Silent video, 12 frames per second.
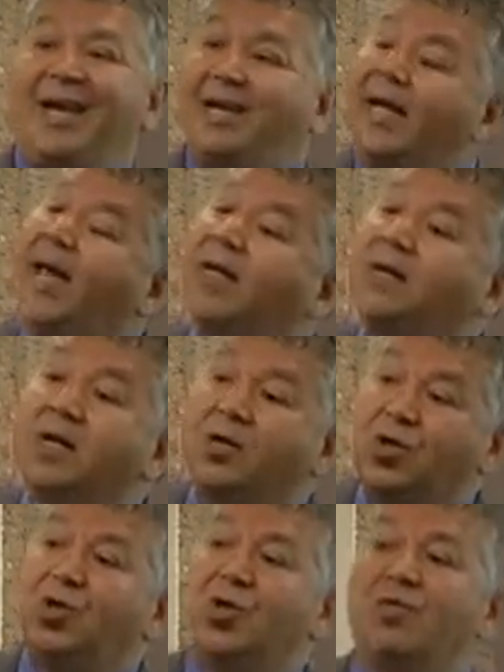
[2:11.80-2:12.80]
again,
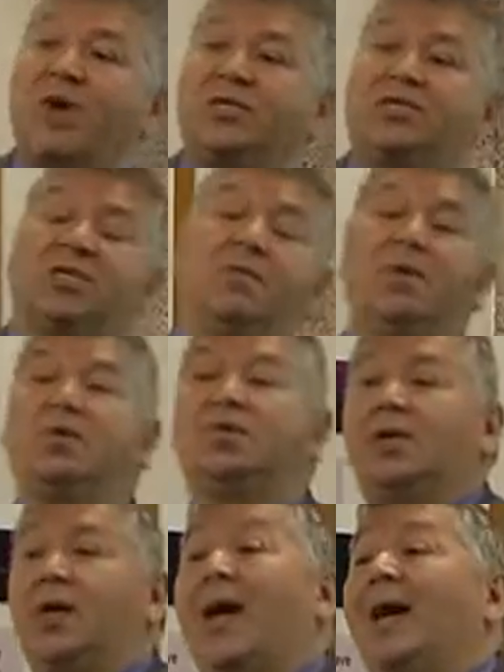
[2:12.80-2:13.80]
you can register
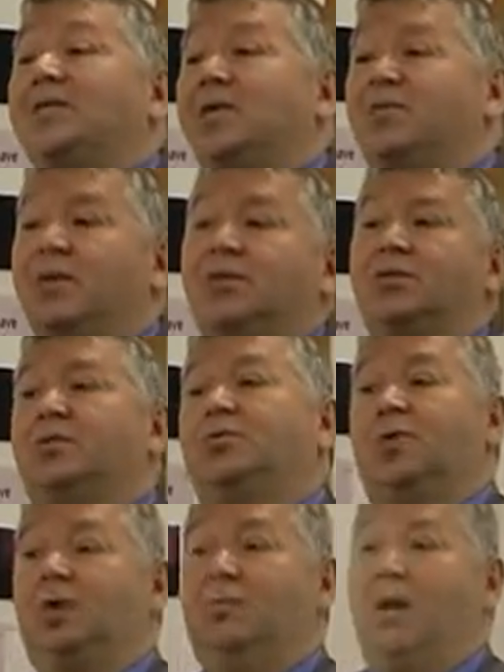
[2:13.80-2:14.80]
music as a registered
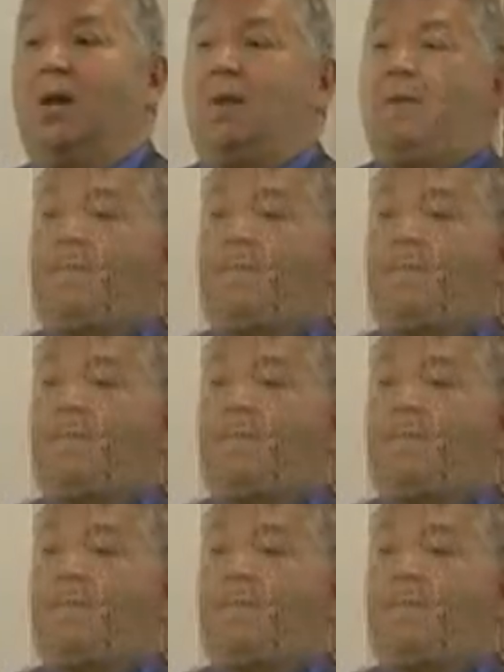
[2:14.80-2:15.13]
trademark.